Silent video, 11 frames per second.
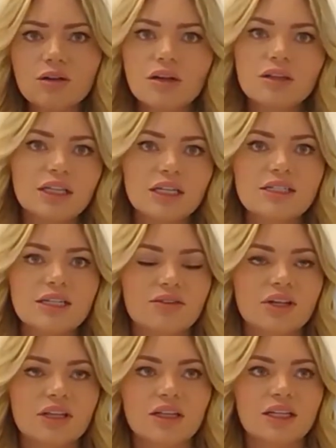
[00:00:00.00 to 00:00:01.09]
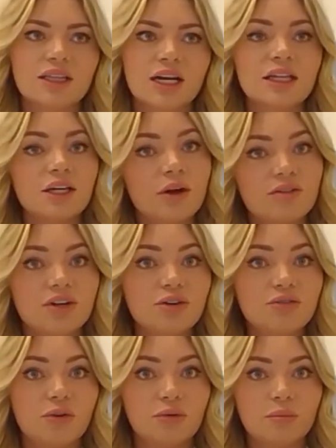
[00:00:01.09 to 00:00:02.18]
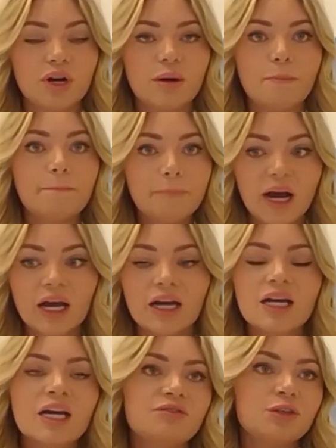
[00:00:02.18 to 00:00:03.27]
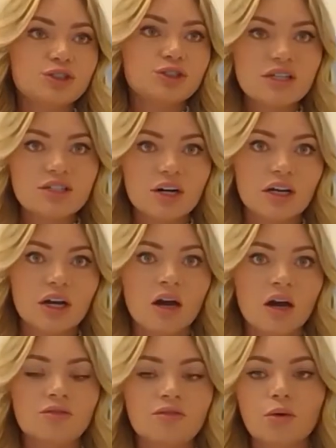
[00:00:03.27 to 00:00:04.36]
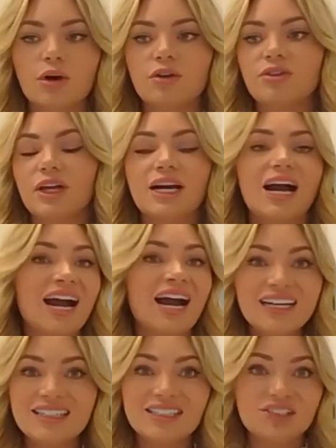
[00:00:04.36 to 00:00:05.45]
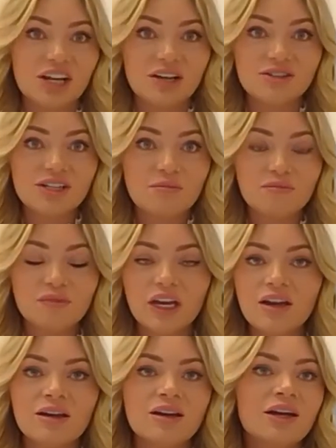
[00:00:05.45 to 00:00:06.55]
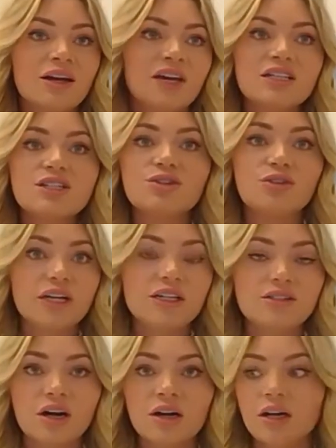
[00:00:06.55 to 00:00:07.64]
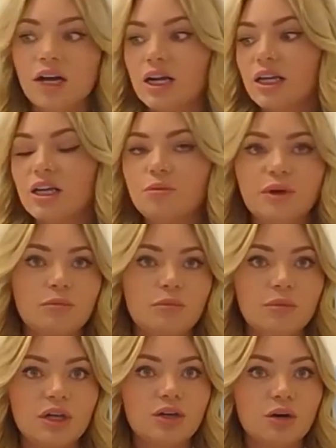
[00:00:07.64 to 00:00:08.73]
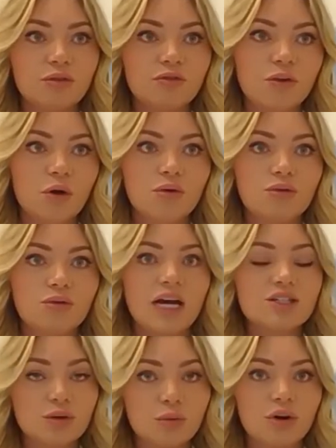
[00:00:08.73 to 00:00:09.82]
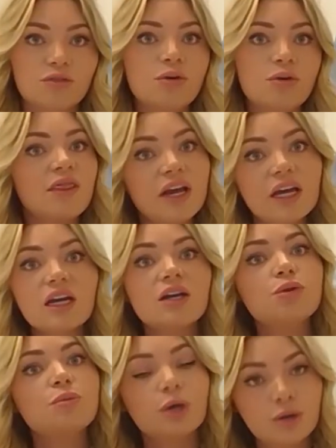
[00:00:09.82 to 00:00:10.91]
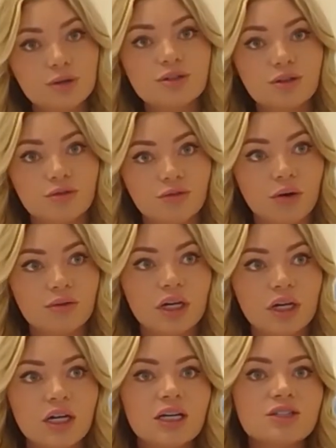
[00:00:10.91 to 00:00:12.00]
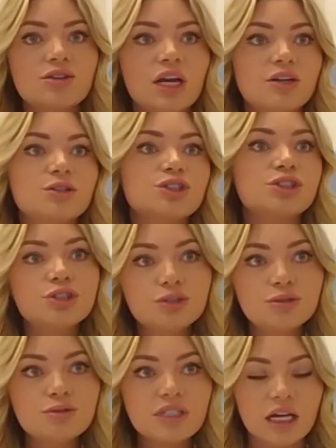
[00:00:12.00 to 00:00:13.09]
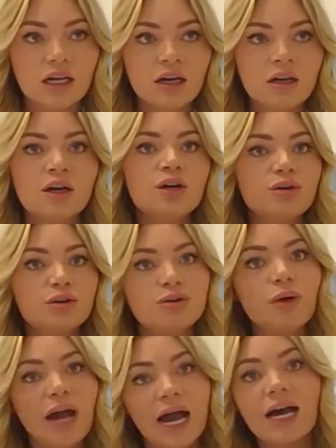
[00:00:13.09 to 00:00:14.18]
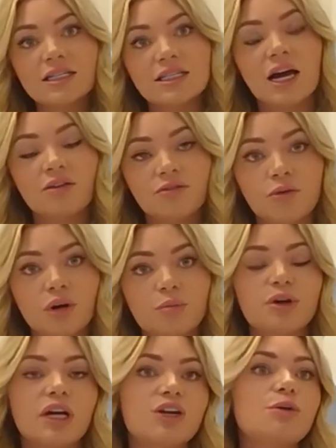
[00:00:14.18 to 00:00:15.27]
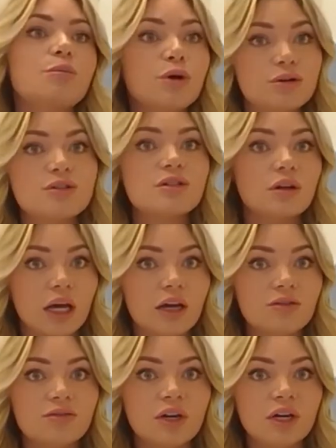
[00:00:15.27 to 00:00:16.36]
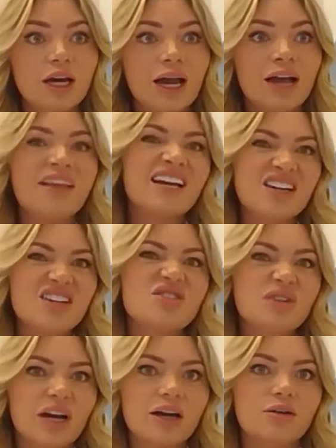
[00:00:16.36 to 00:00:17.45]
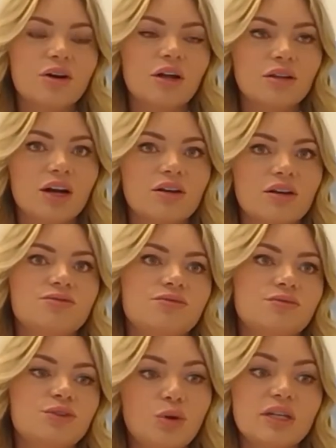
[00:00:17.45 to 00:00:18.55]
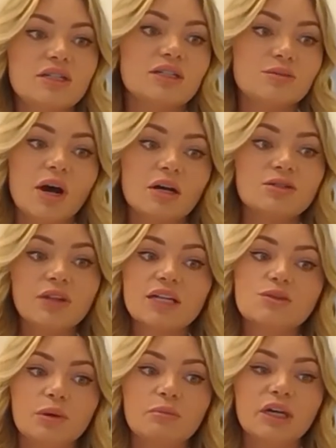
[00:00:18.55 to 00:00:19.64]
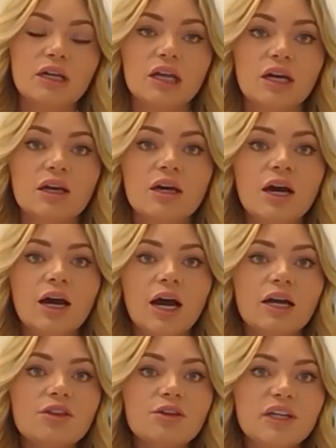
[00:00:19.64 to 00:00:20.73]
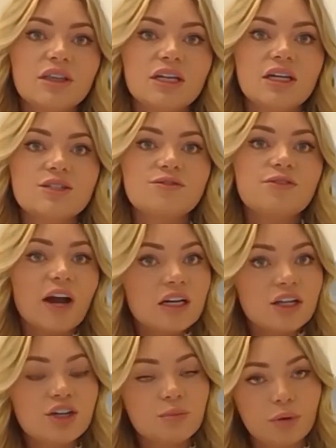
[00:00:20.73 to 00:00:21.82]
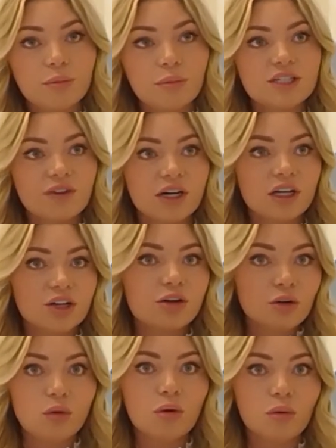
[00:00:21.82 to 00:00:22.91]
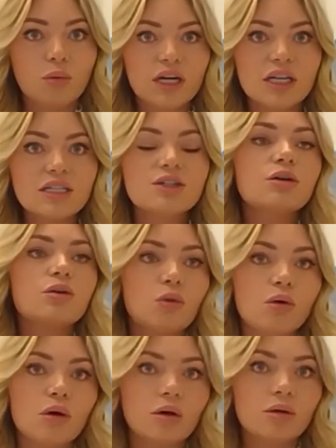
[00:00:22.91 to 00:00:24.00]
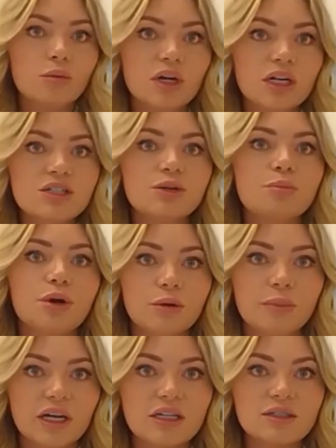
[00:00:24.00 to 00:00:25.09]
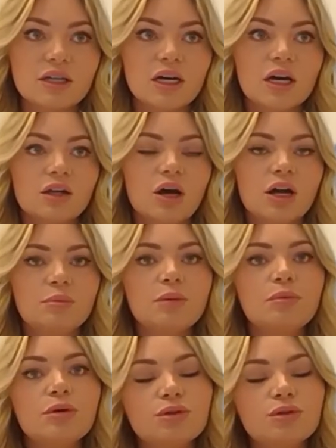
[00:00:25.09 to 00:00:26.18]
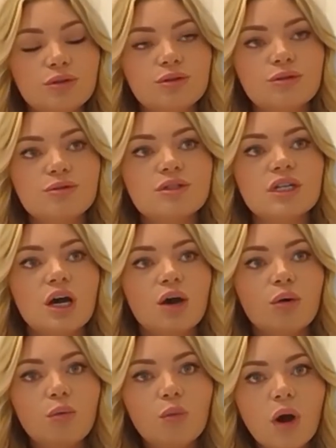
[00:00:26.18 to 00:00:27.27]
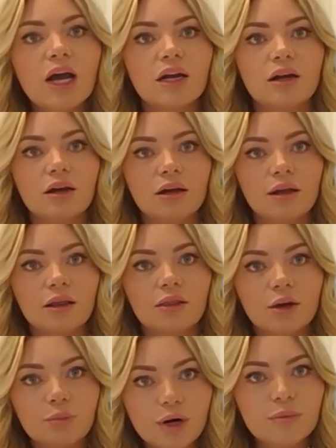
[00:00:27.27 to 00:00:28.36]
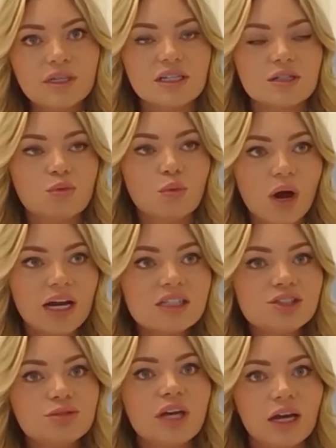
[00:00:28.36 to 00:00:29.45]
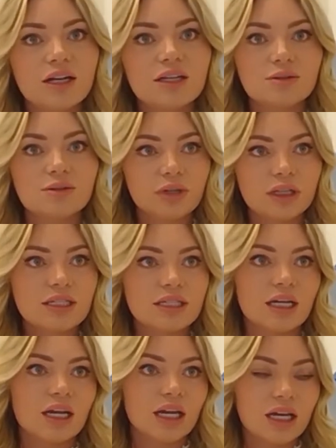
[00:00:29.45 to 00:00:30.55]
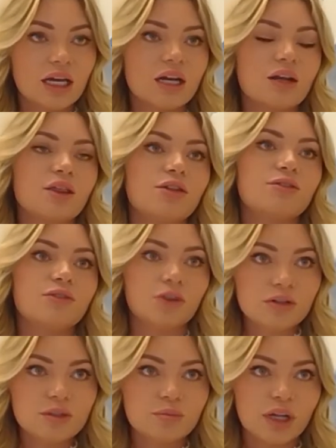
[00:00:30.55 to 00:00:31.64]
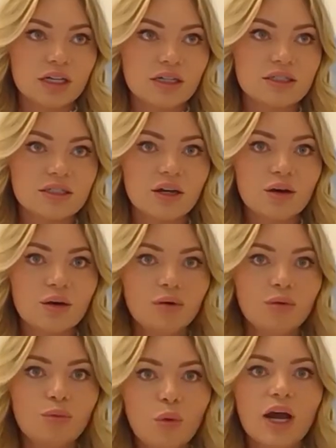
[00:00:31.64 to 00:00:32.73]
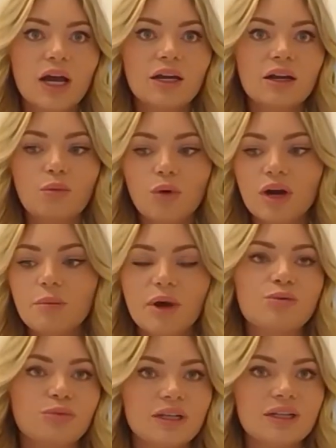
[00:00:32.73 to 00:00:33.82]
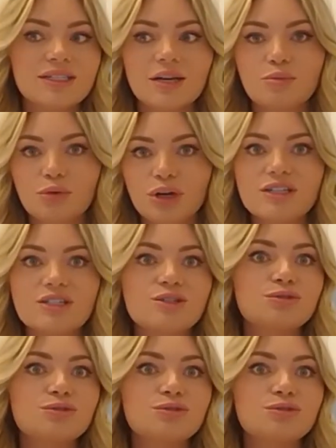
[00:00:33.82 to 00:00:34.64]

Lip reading: leads and everything like that you have a new phone number. But if you're just starting off, or if you're like, I need to change something, that is a great start. And keeping maybe your phone as your work phone and then getting a new personal phone. So then you're choosing who has that phone number in your personal life. And that can also cut out a lot of noise as well. So that's one big thing. Another big thing is finding your purpose, finding your goal. What is your goal? What is your purpose? A lot of people lose what their purpose is. Why did you get into real estate in the first place? What about real estate brings you